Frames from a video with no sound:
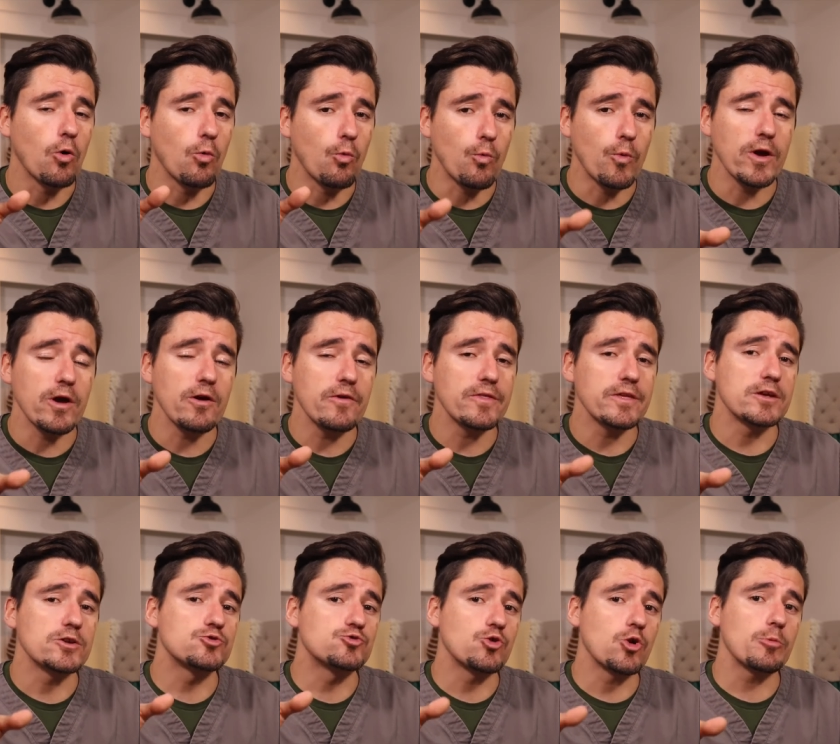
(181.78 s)
where the
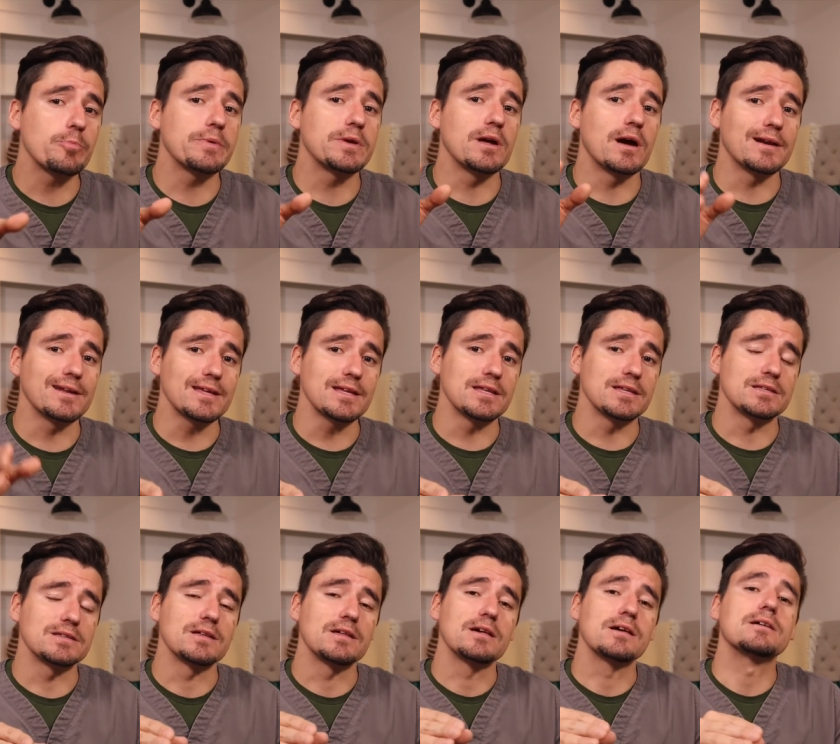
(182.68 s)
entropion
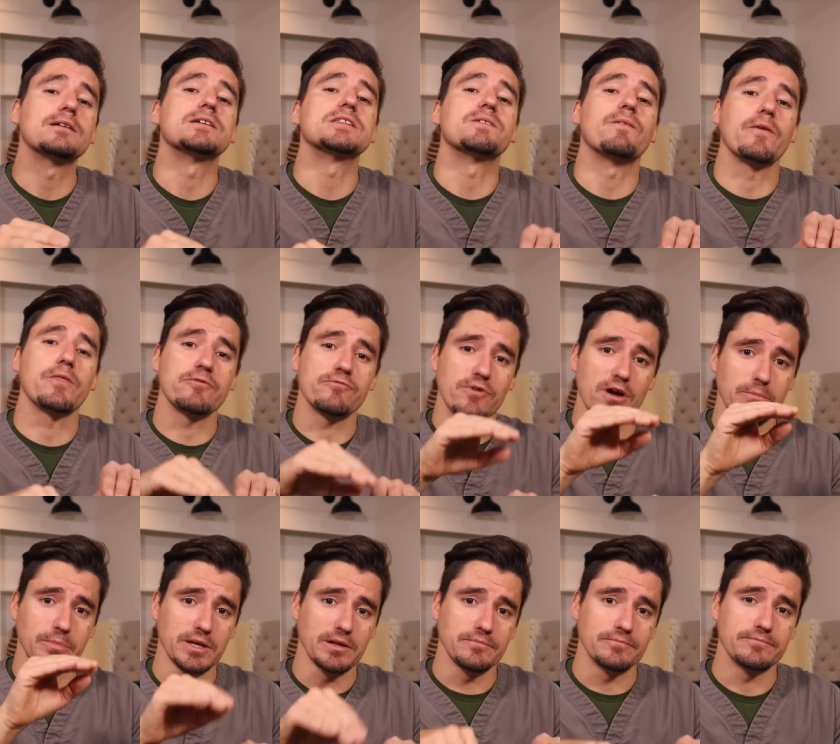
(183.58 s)
is because of all the
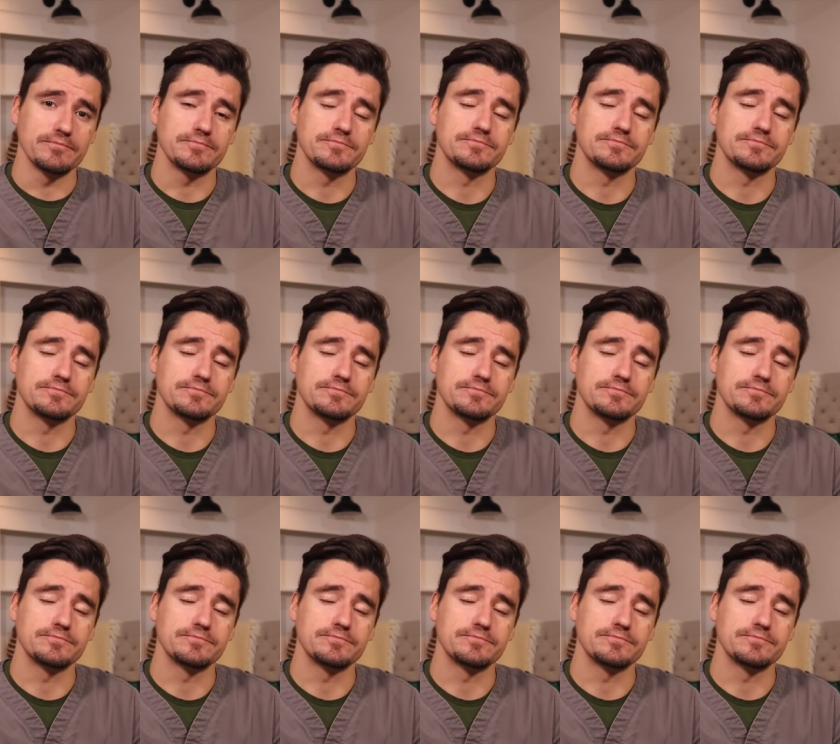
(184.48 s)
rubbing.